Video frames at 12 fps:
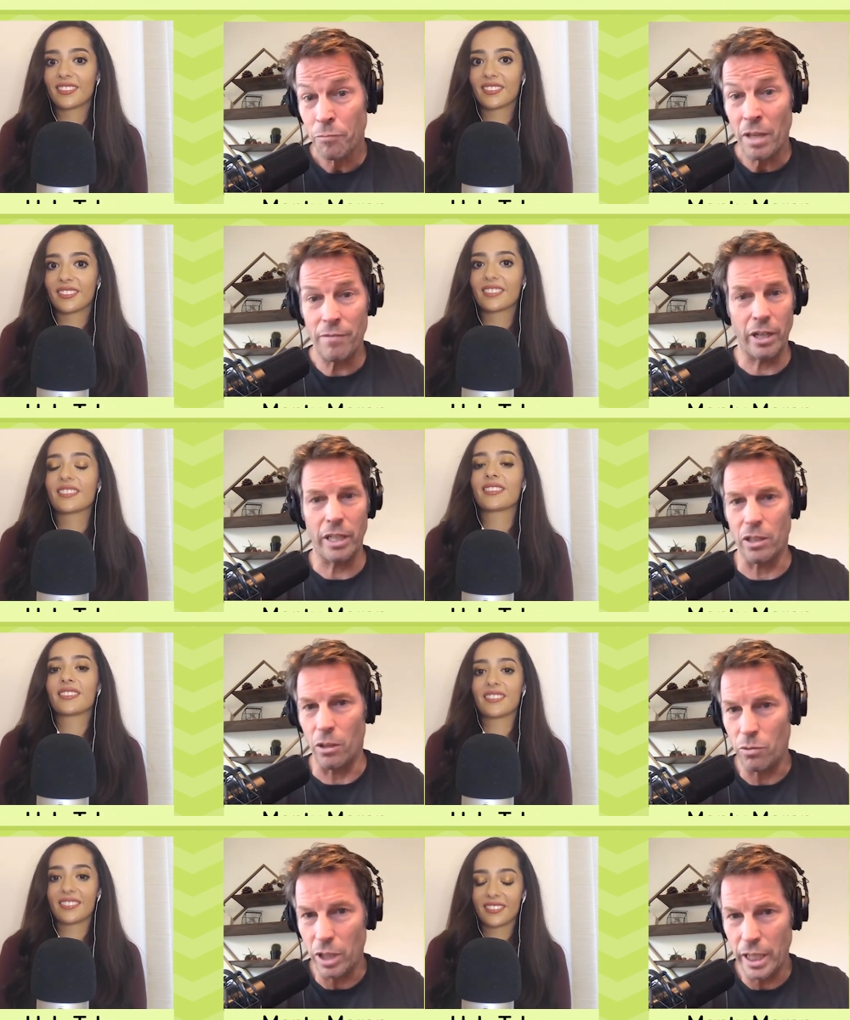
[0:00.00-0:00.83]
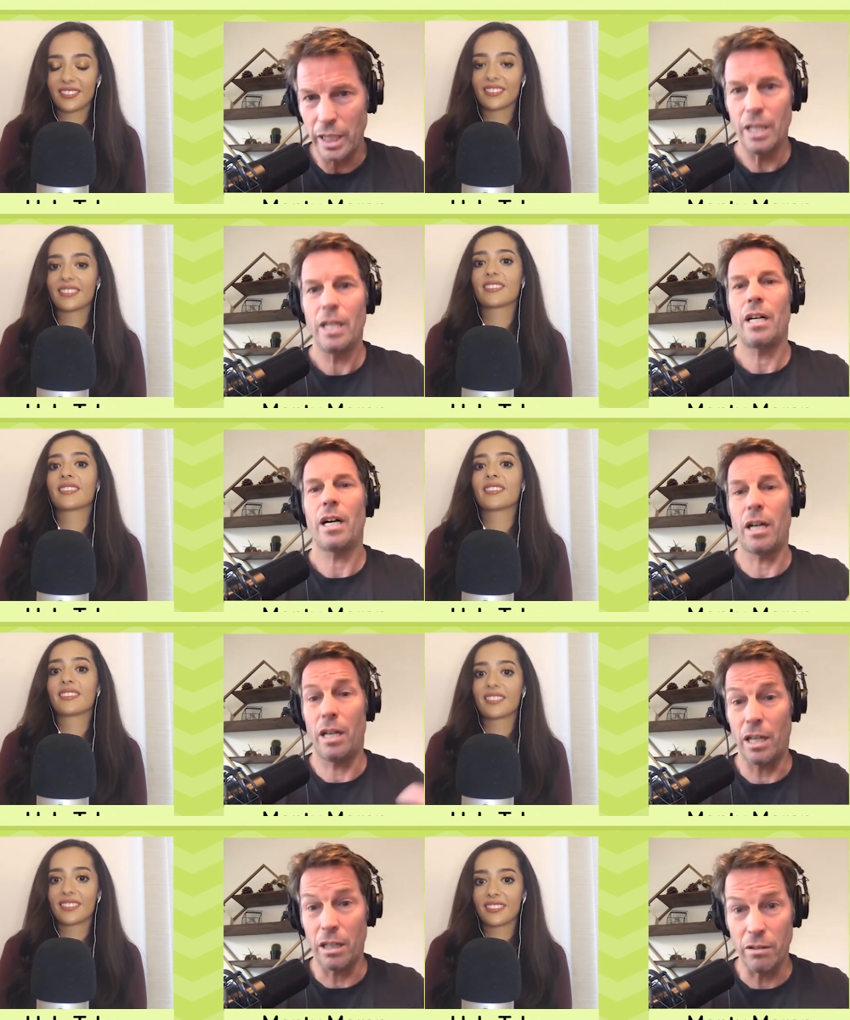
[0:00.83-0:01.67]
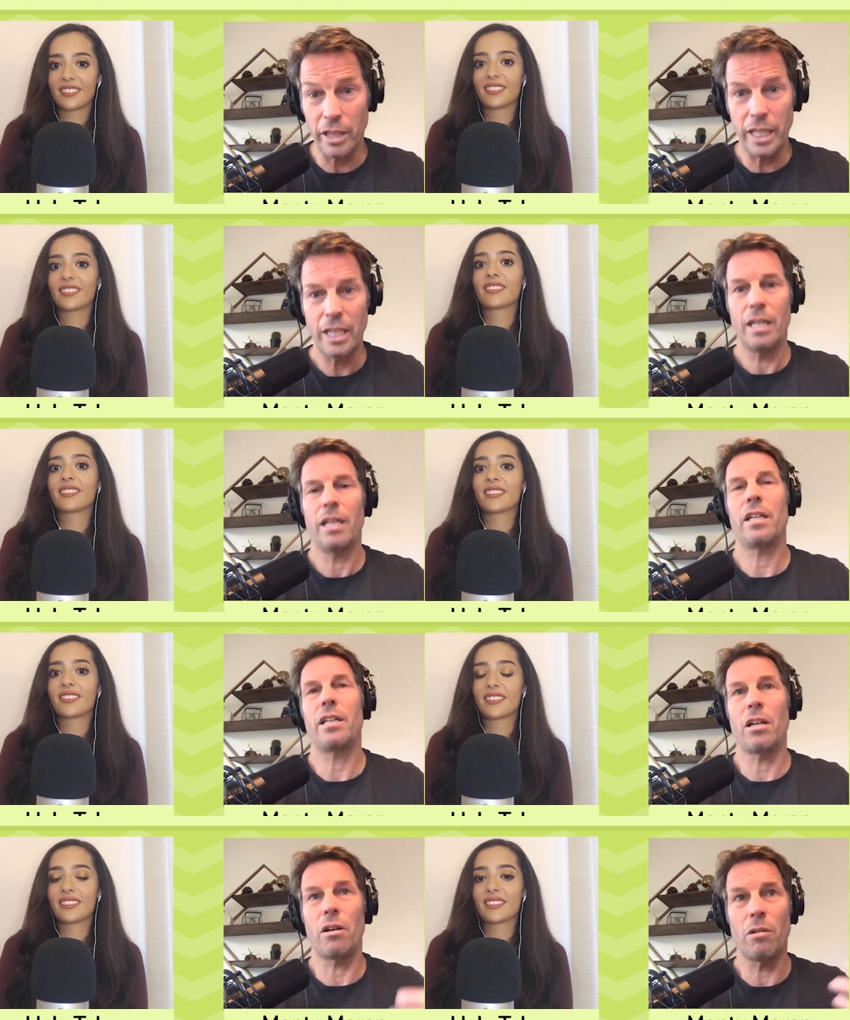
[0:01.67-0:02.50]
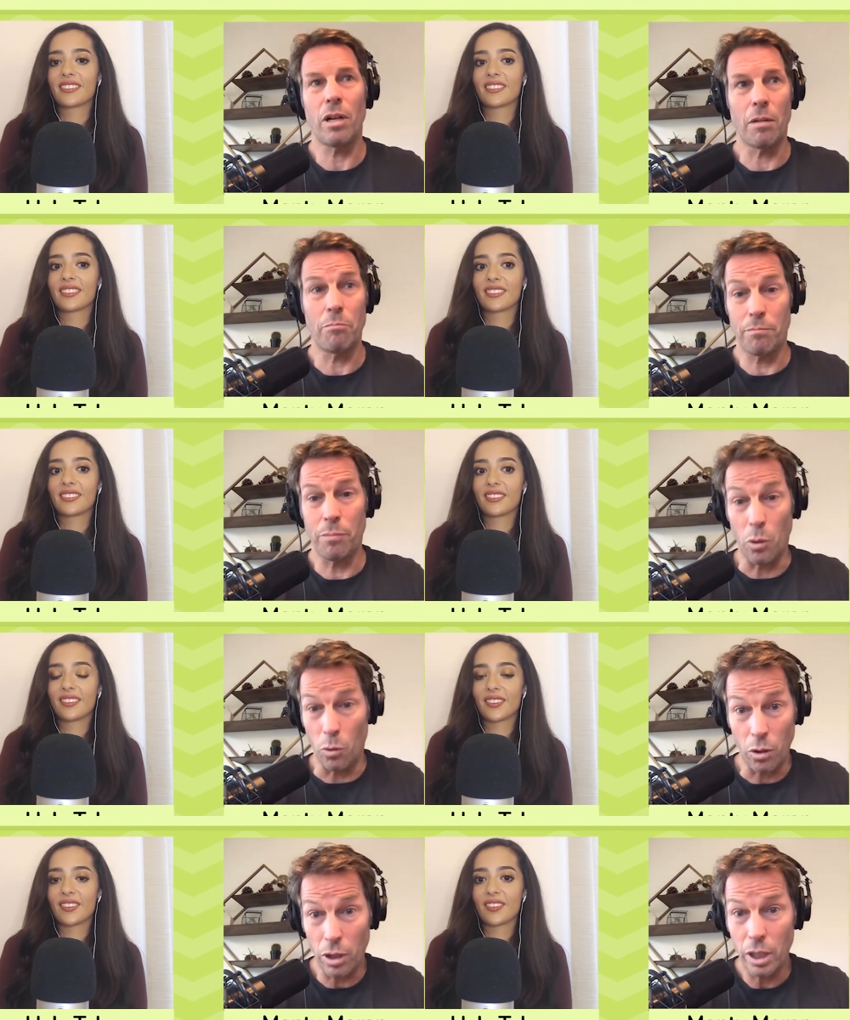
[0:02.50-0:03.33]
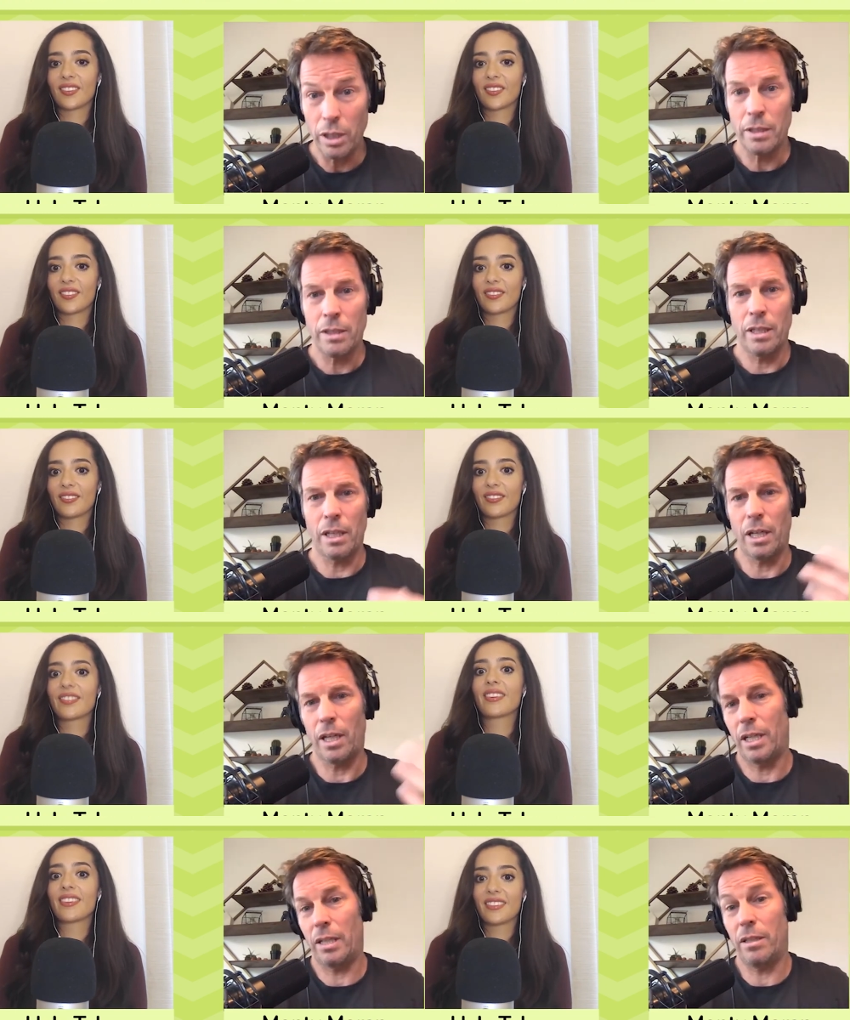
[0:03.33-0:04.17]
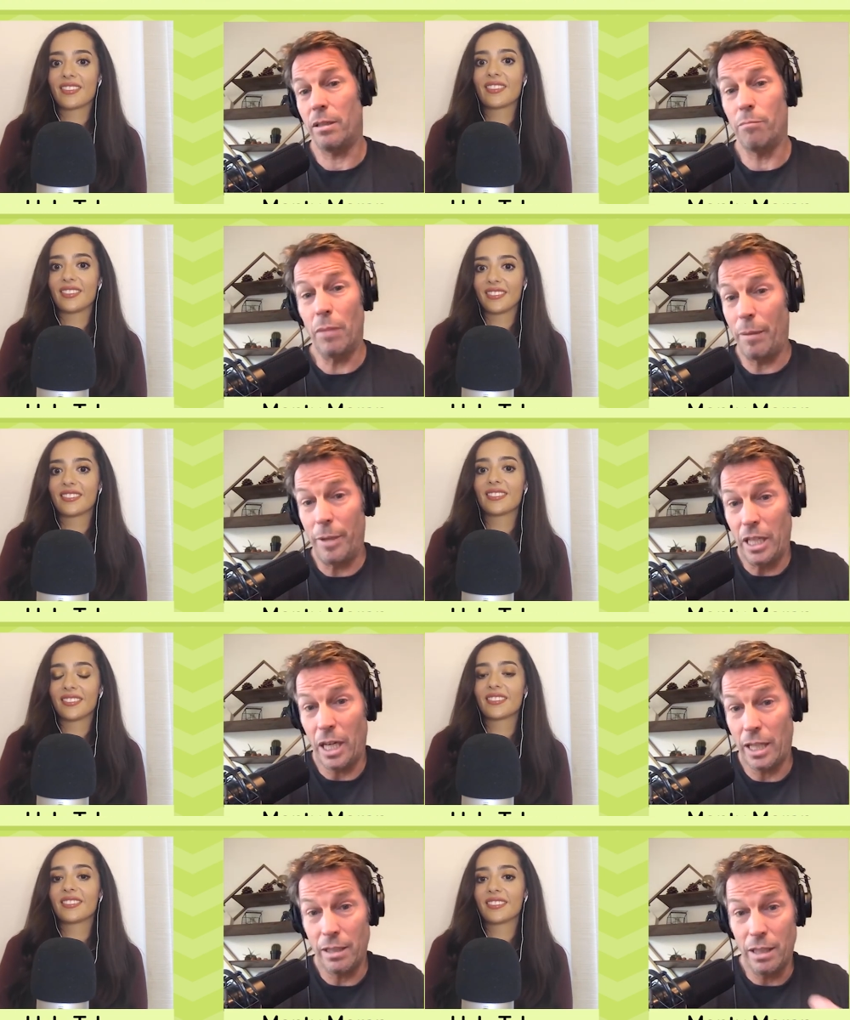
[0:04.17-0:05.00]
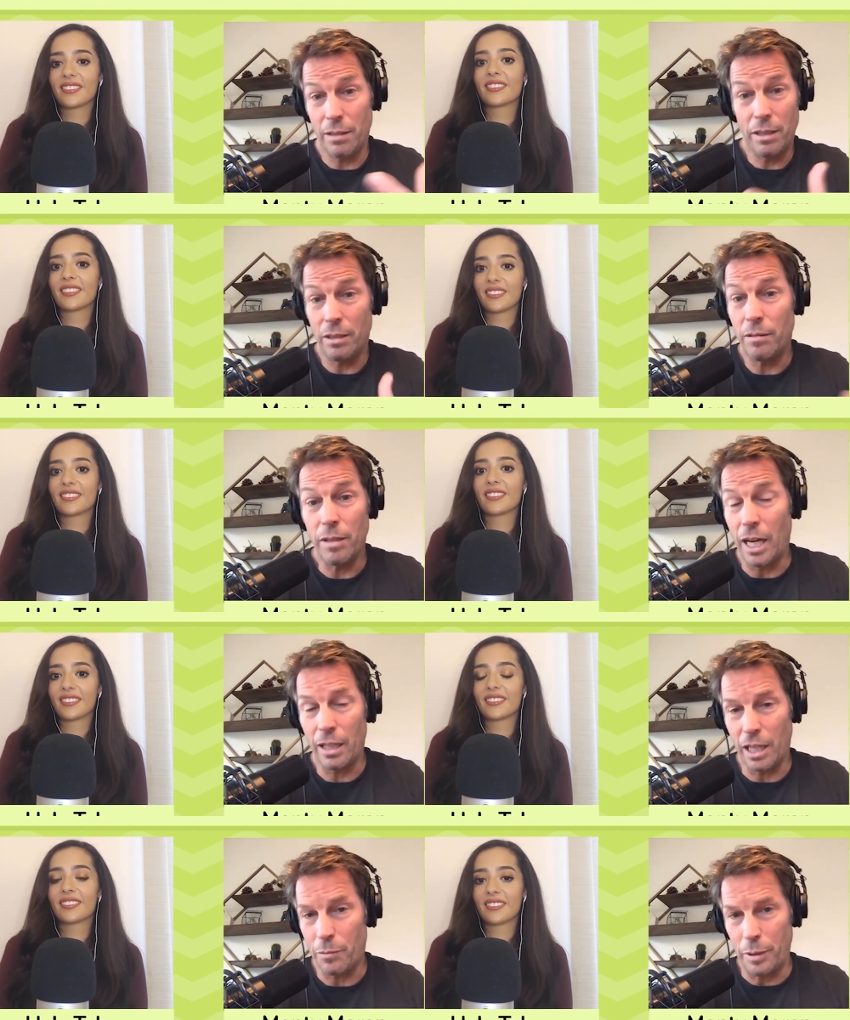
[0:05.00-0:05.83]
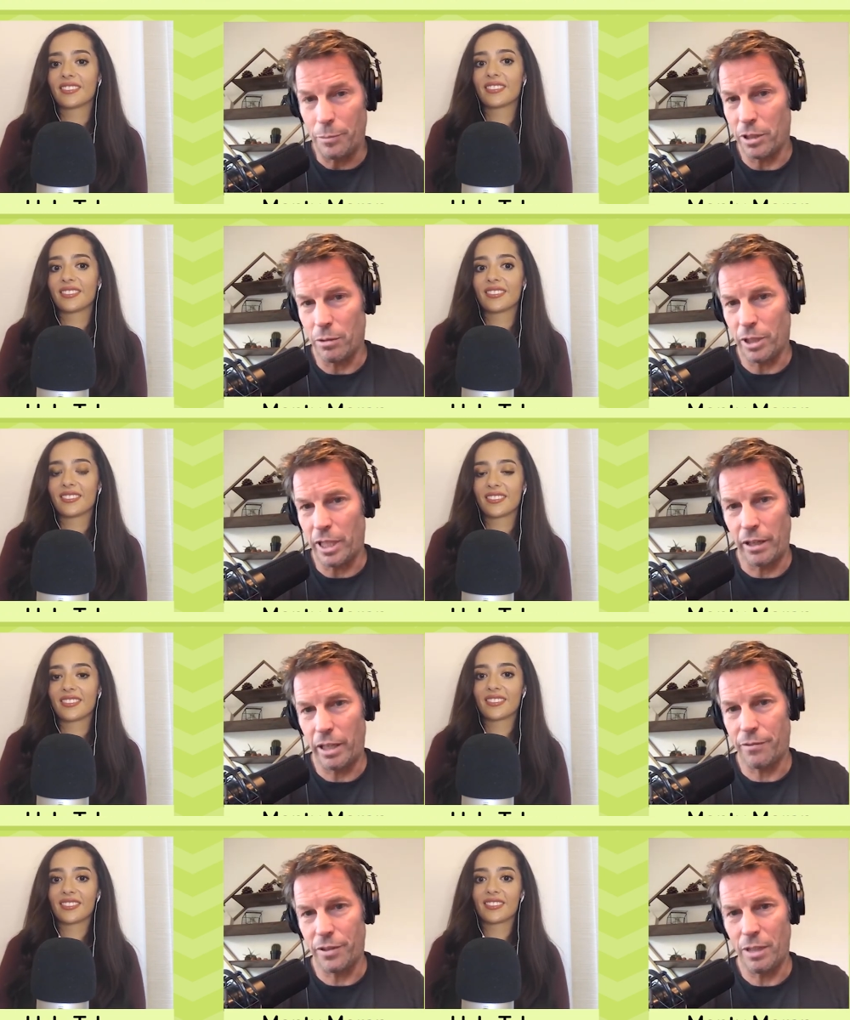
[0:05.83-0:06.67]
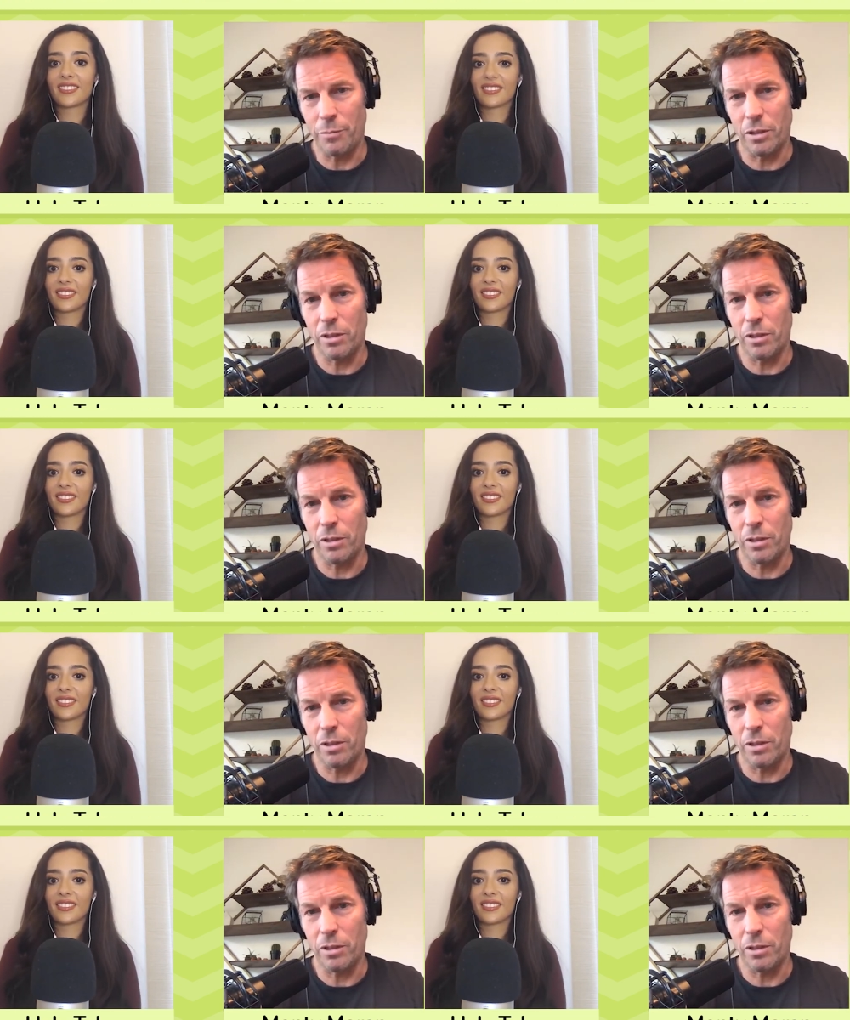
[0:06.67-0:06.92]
Speaker 1: very lonely, uh, hungry, you know, um, poor, uh, maybe not, uh, not a lot of people that were caring for them or